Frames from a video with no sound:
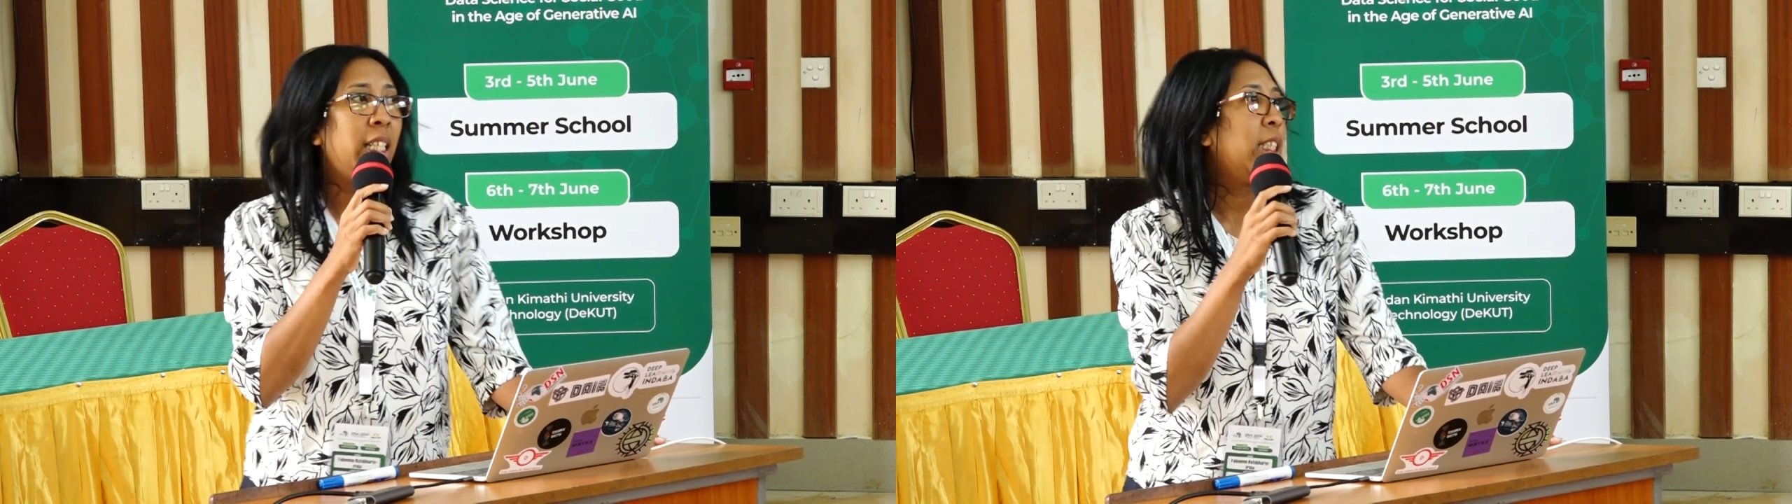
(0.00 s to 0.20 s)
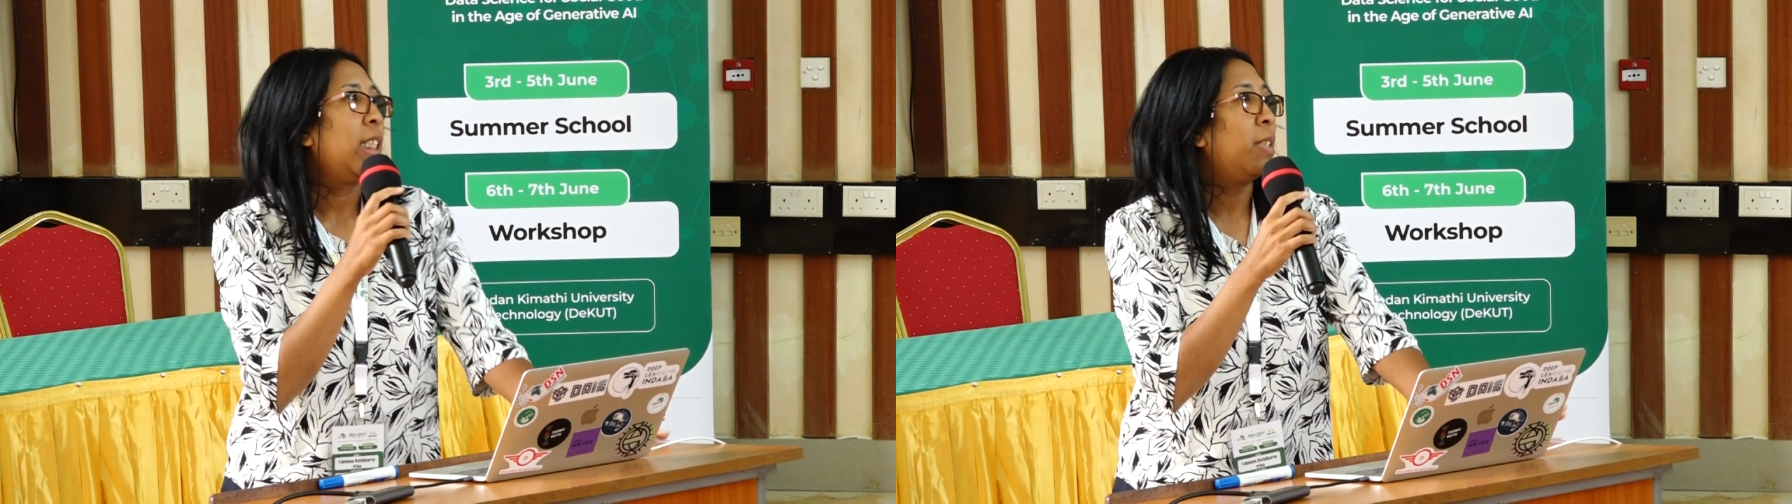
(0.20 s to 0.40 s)

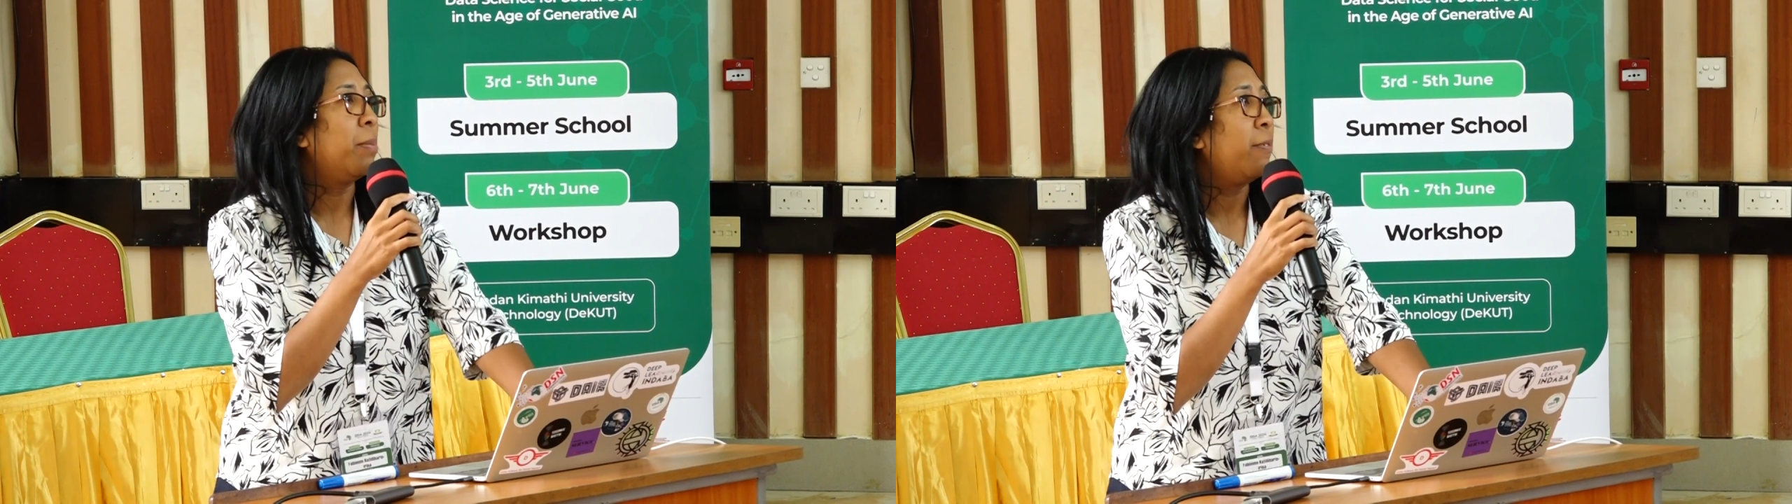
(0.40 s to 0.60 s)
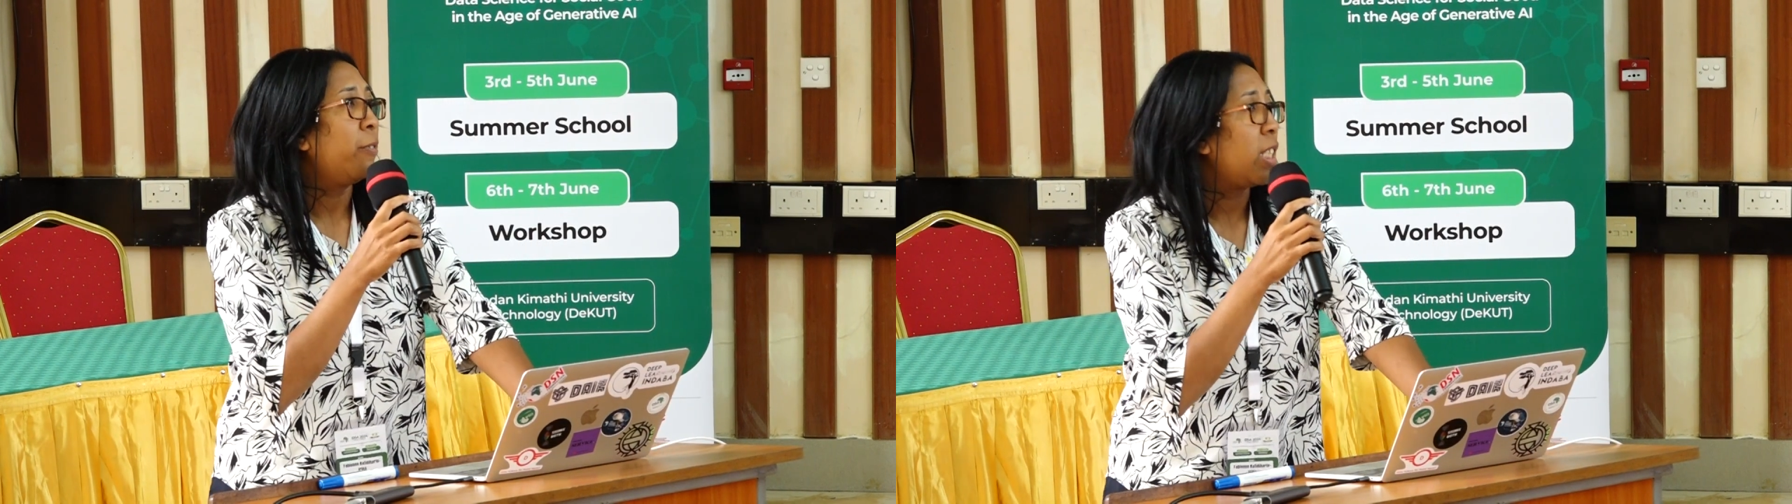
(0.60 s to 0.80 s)
This is
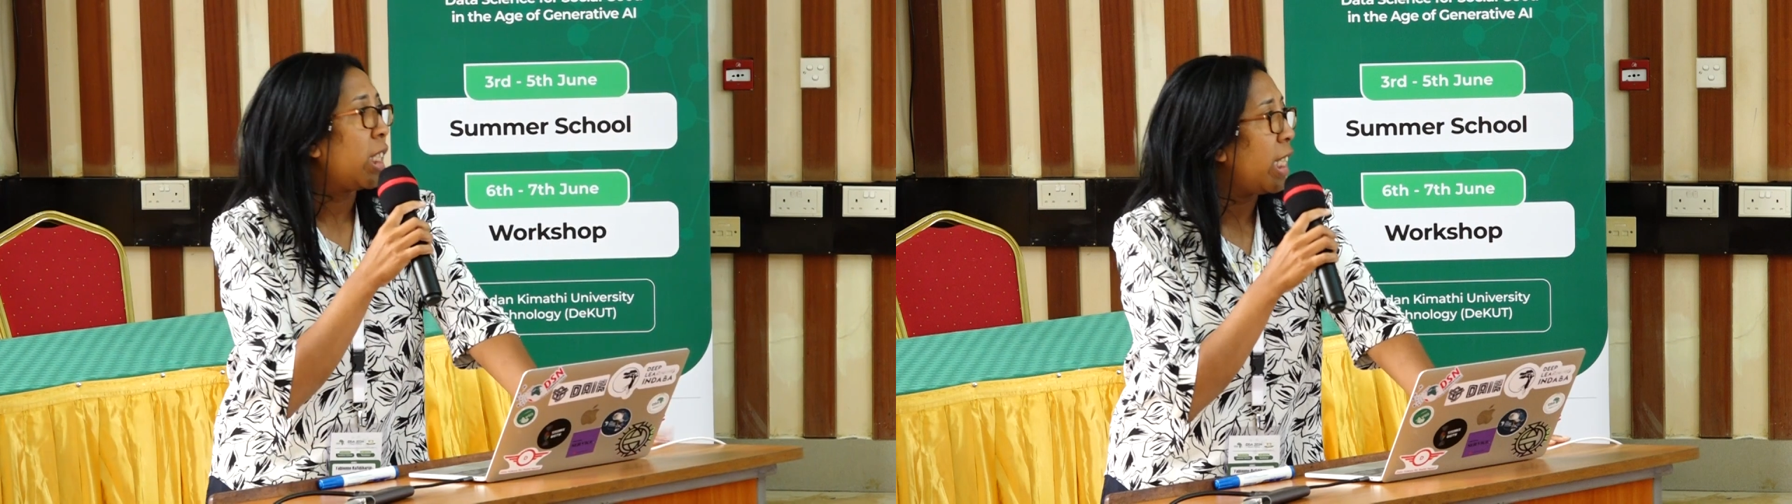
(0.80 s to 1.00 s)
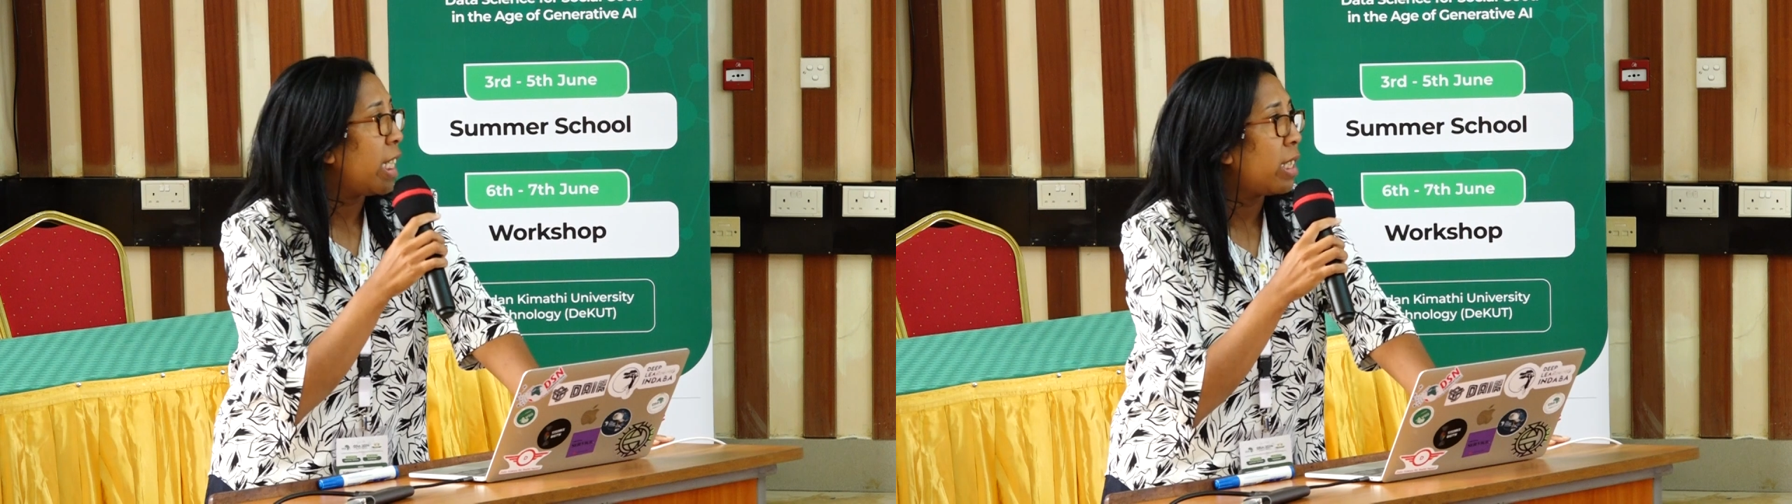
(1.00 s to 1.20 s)
my
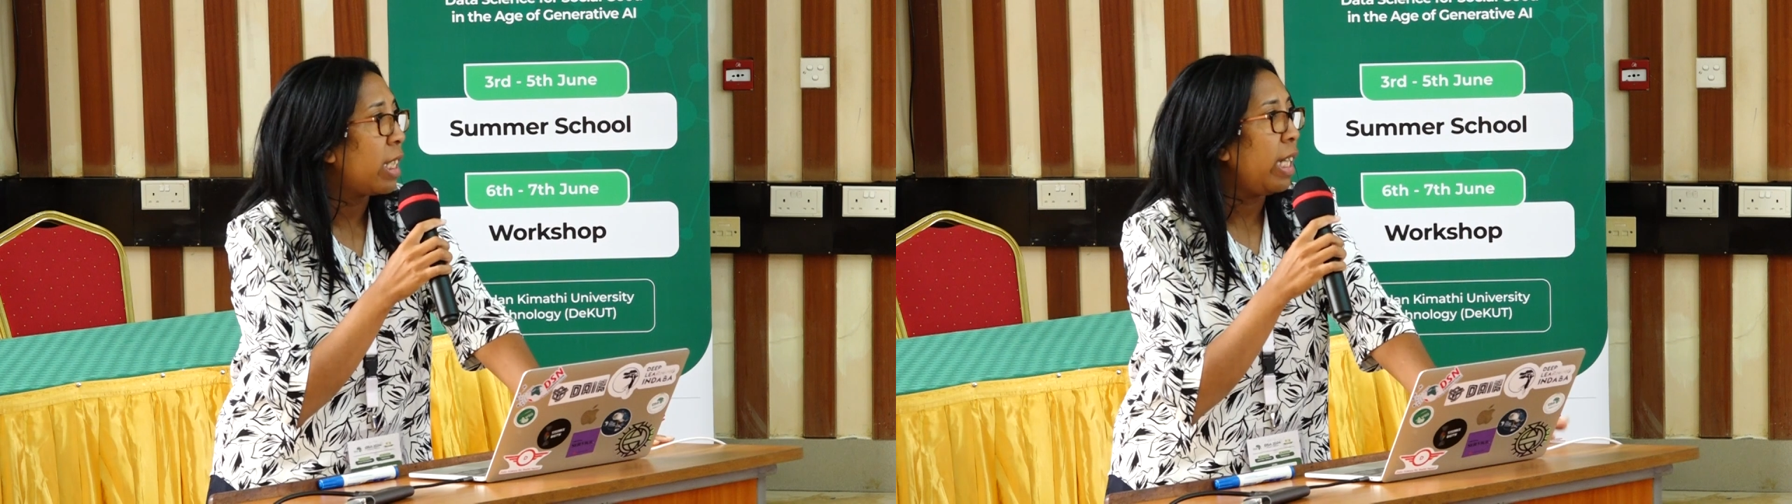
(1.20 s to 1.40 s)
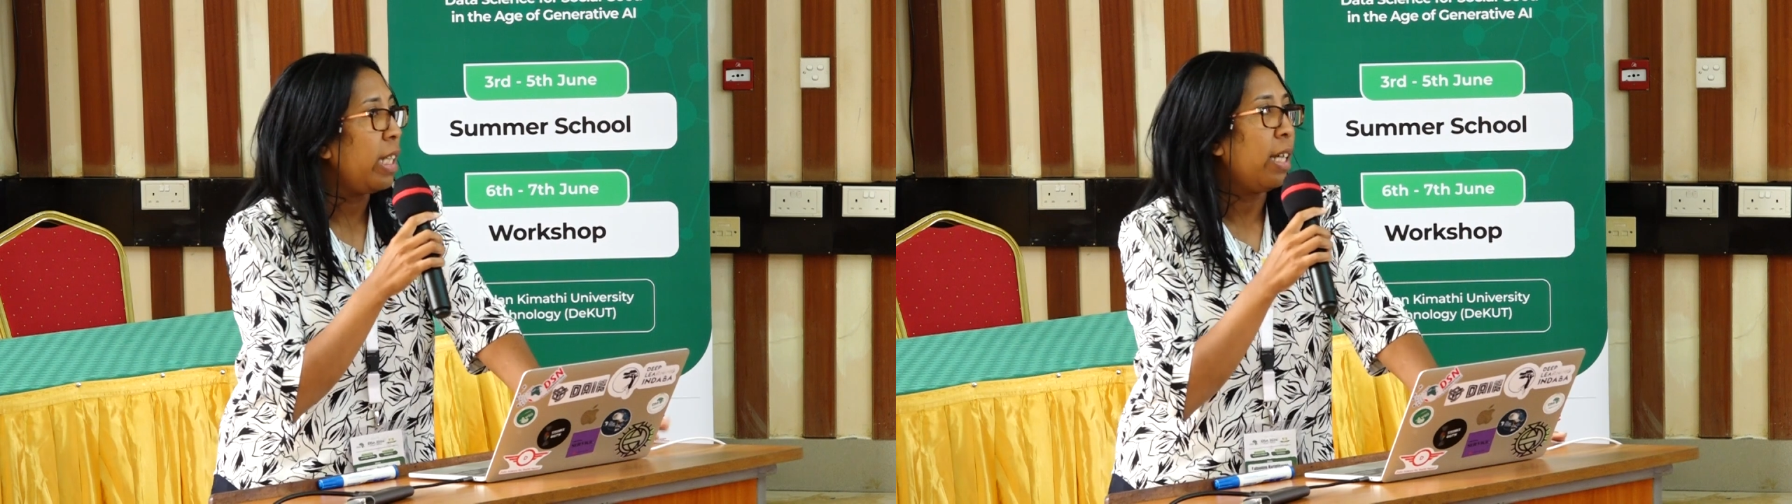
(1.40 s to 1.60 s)
first
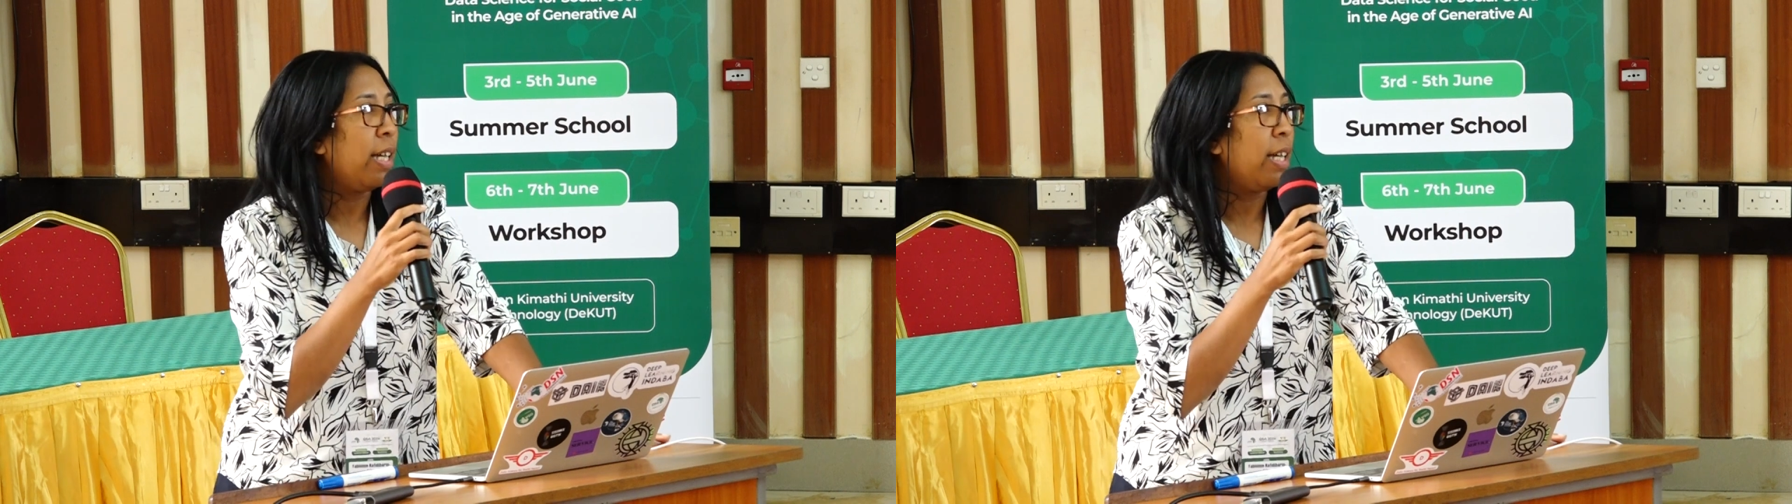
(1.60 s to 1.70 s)
DSA